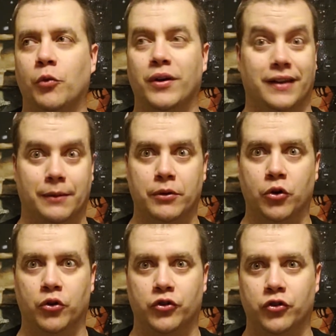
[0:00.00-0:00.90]
It wasn't like
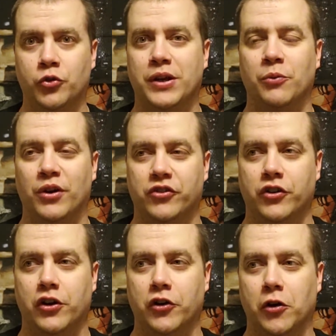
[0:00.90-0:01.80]
Minoru Suzuki
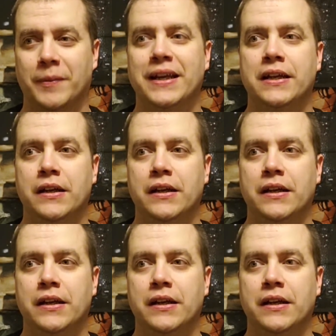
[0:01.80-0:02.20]
wrenching on the arm,